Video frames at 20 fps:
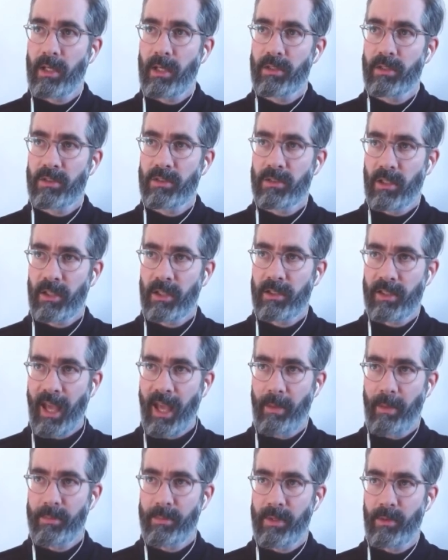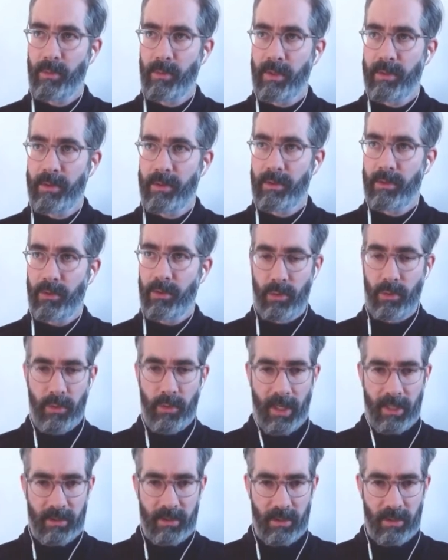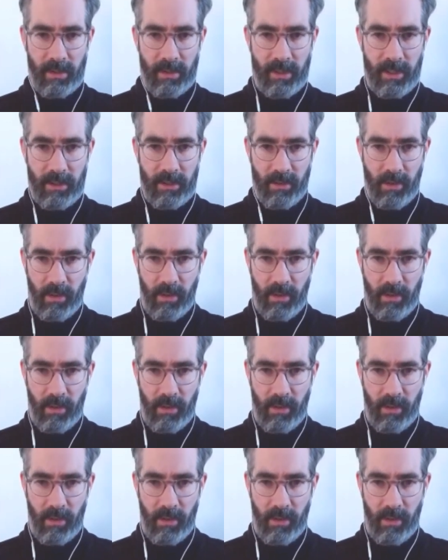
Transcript: not happy with you as a leader.